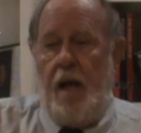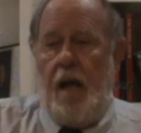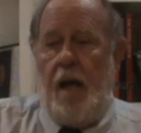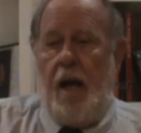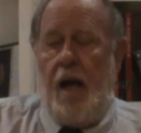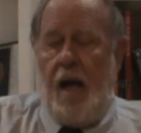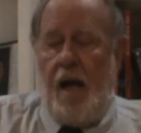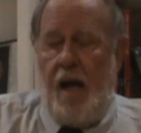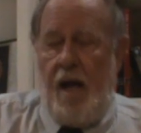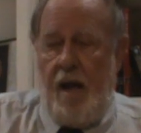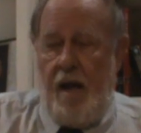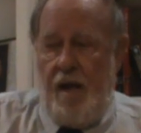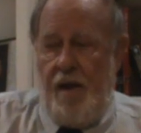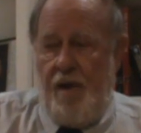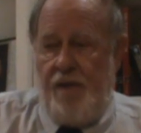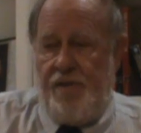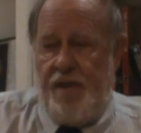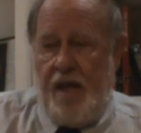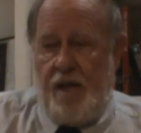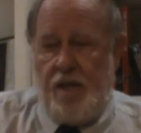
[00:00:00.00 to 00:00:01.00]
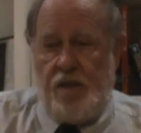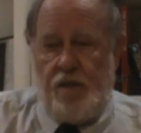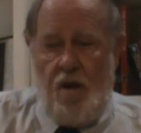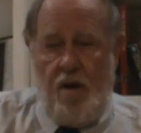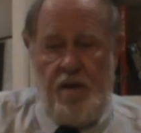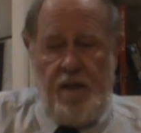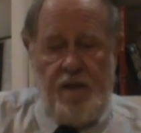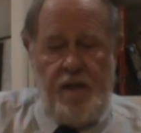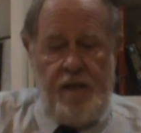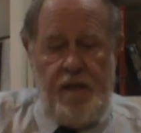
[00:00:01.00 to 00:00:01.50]
They
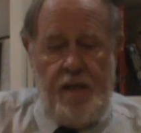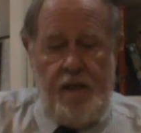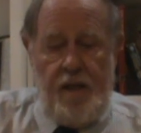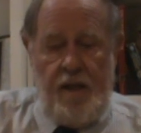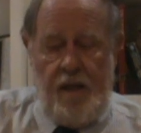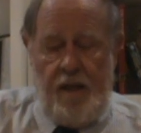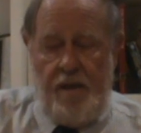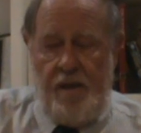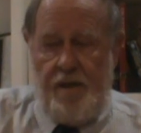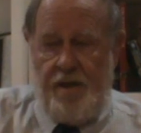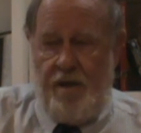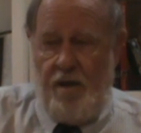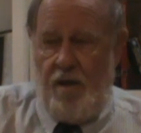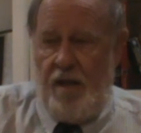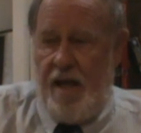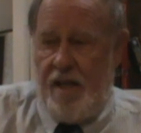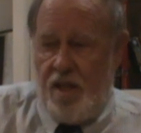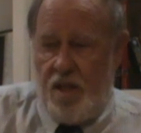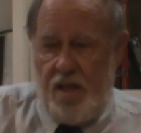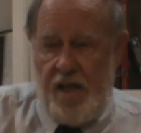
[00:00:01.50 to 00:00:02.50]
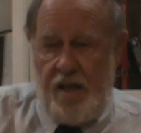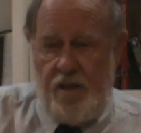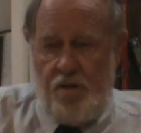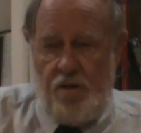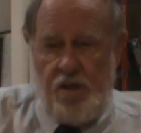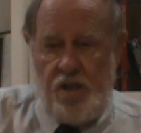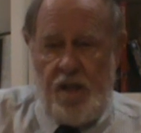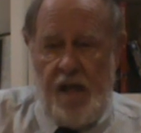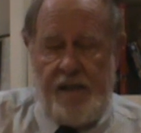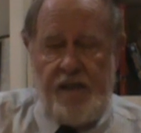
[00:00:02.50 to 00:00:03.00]
started, their
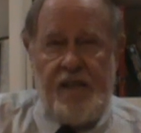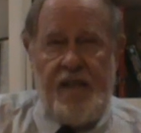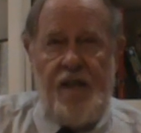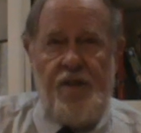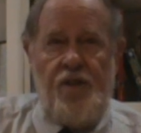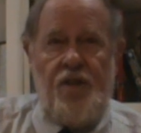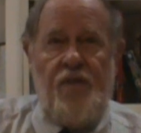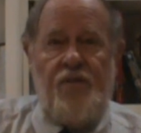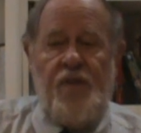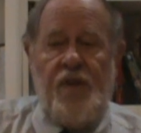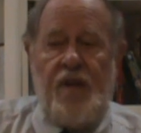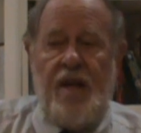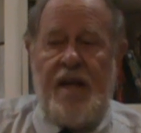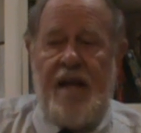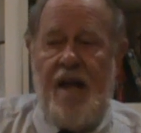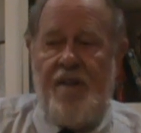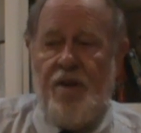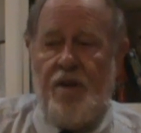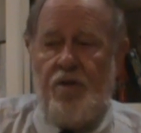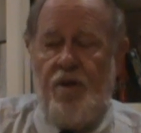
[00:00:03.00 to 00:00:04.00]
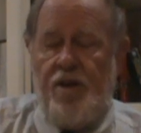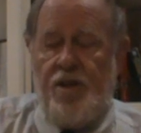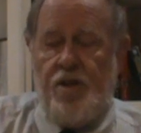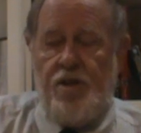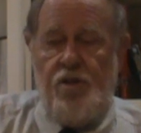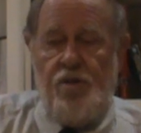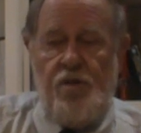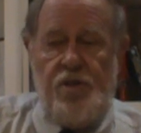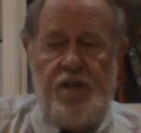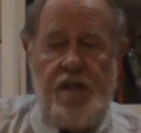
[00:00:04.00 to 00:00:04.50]
legislatures got together to figure out how they're going to
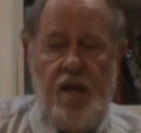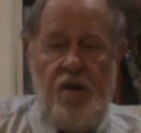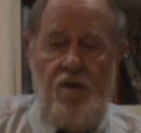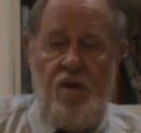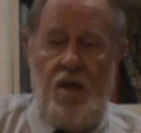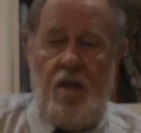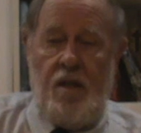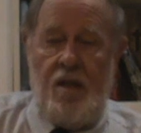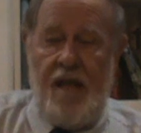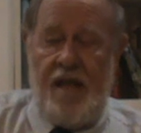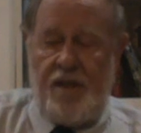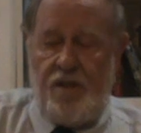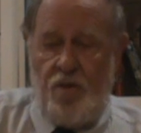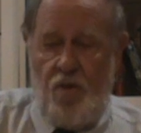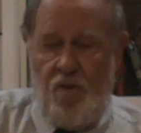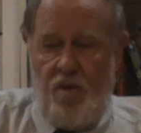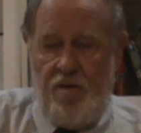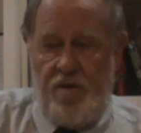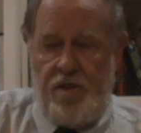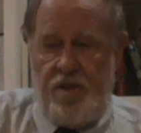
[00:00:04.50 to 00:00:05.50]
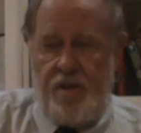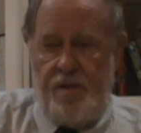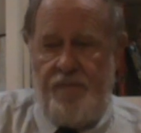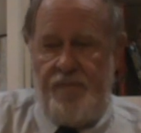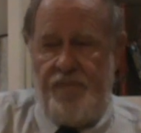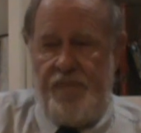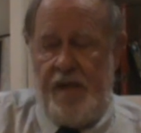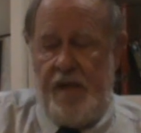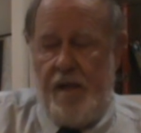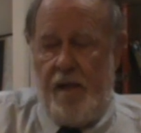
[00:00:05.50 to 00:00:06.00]
choose their electors.
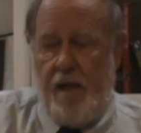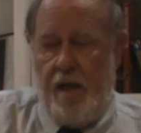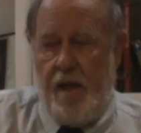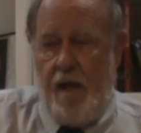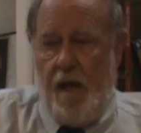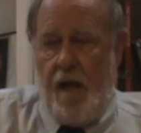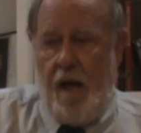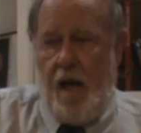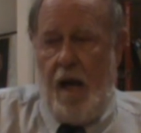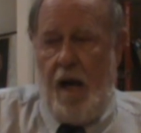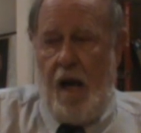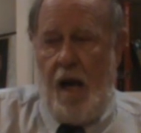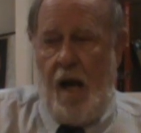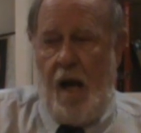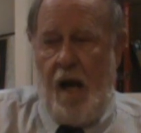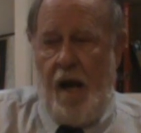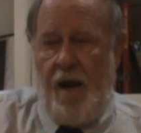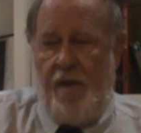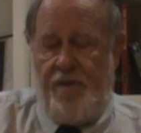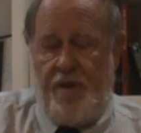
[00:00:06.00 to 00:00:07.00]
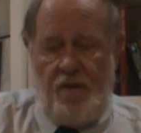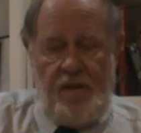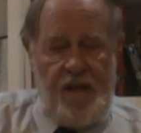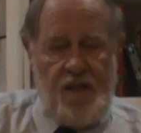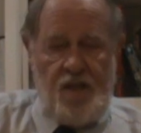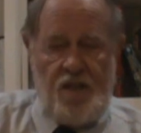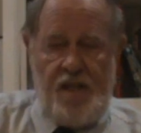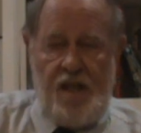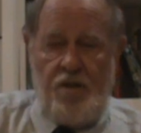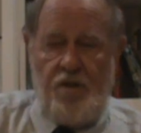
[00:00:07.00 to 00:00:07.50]
Their
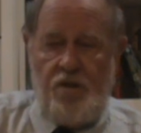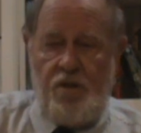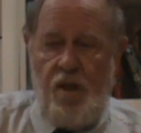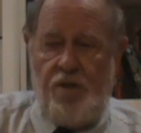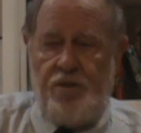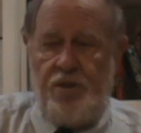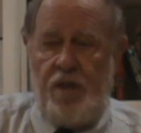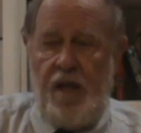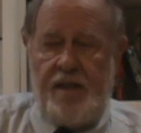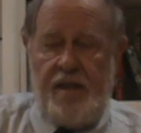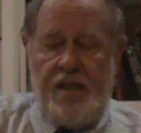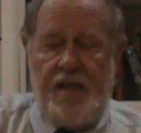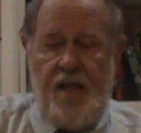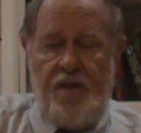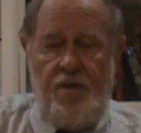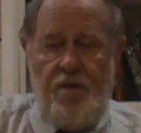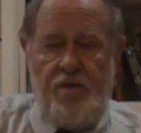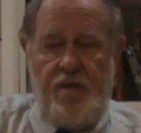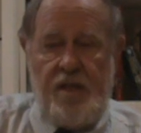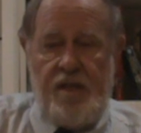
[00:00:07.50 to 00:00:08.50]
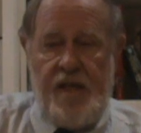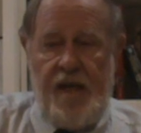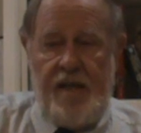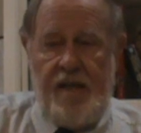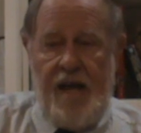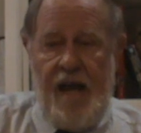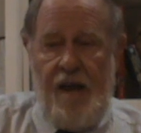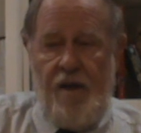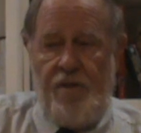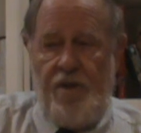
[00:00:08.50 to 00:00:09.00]
legislatures also got together and
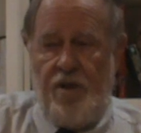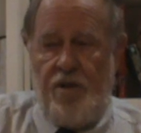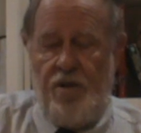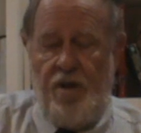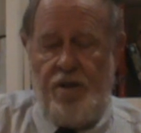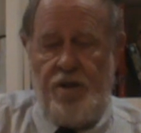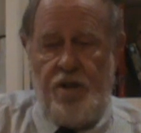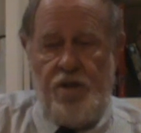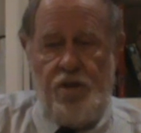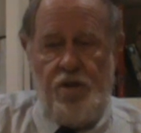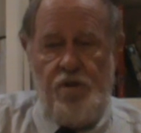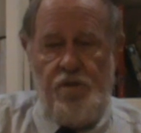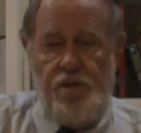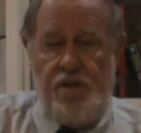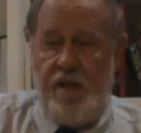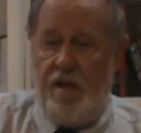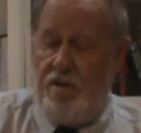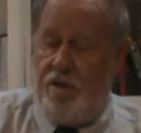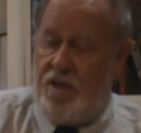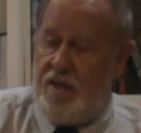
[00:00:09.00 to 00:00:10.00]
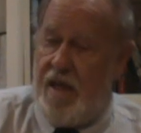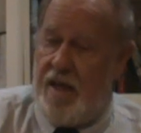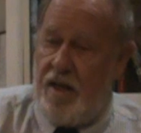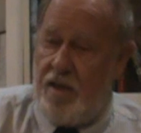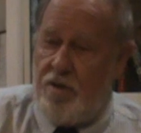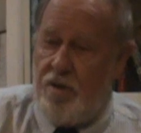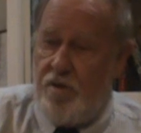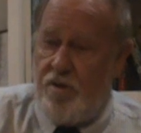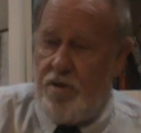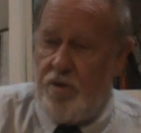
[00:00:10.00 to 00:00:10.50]
decided how they're going to choose their
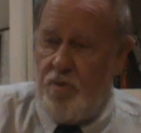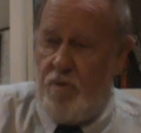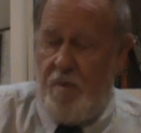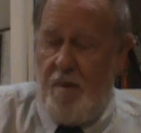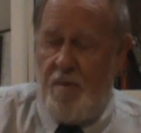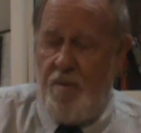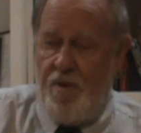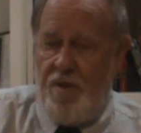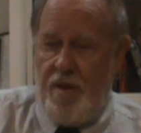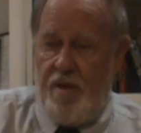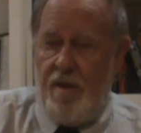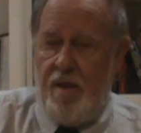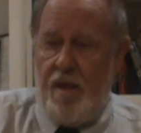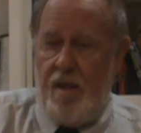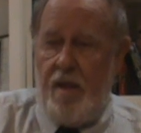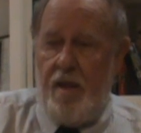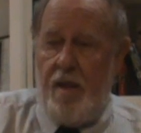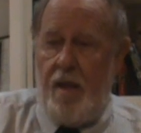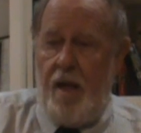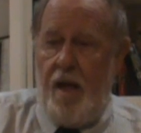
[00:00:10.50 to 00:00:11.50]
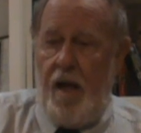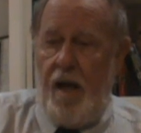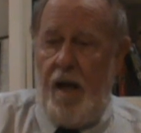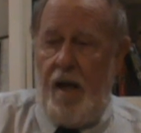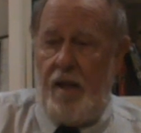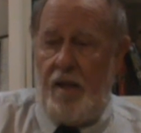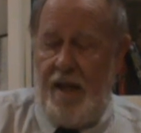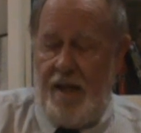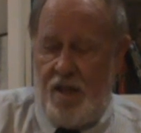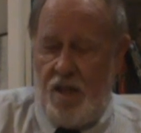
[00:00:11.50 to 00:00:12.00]
senators. Remember, the
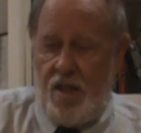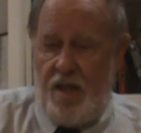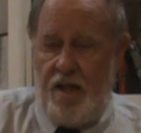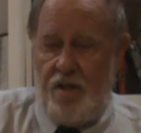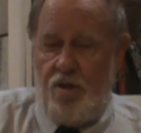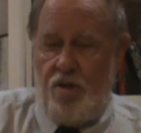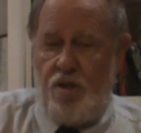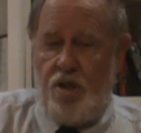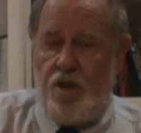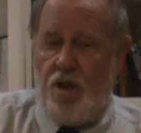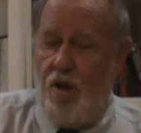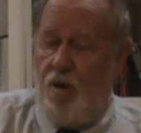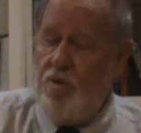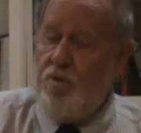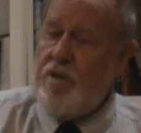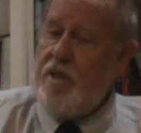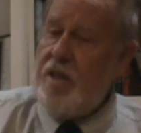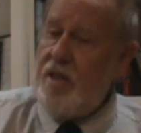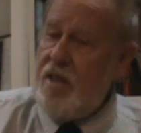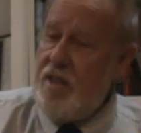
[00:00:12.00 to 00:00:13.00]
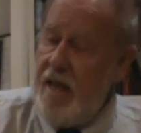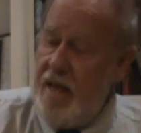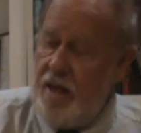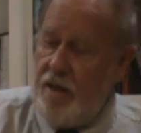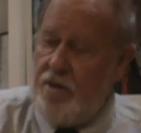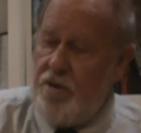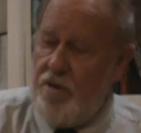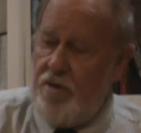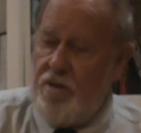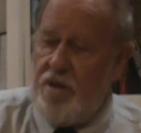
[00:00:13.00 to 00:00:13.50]
legislatures chose the
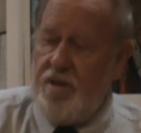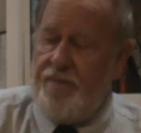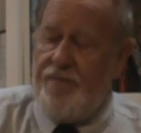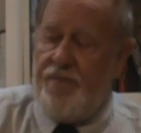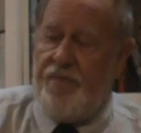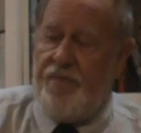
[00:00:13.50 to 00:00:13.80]
senators.